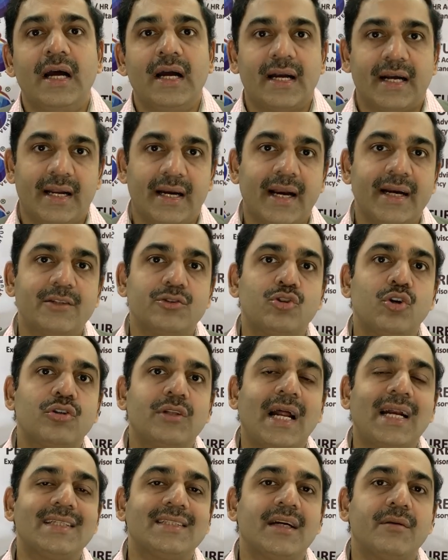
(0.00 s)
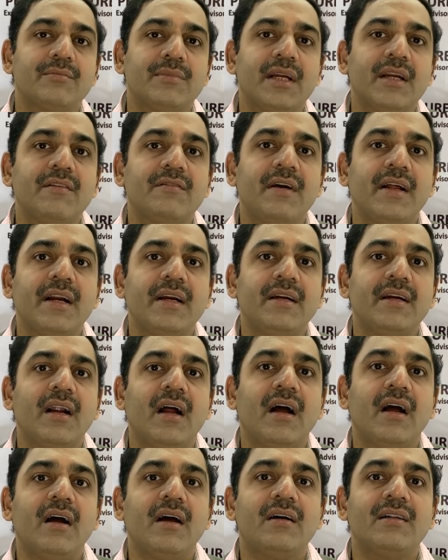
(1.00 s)
Correct. So that's something wherein
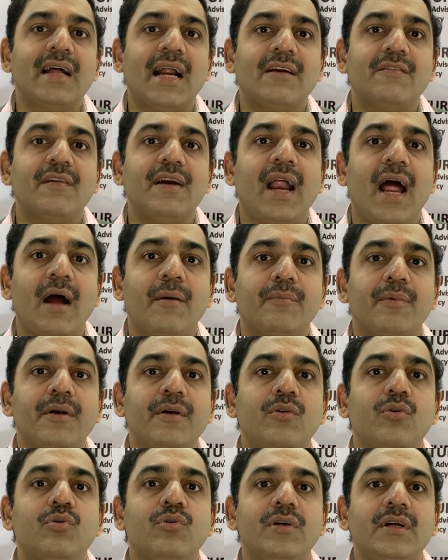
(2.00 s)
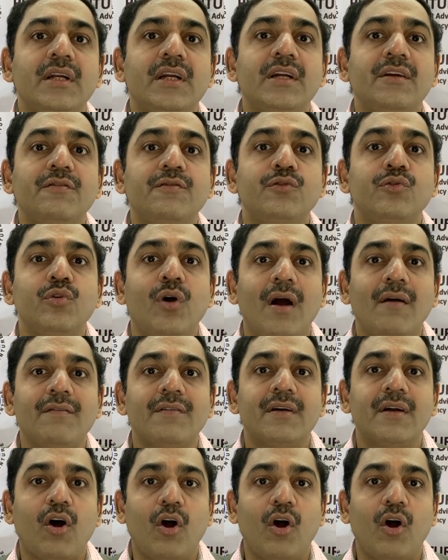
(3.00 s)
that will happen only if you have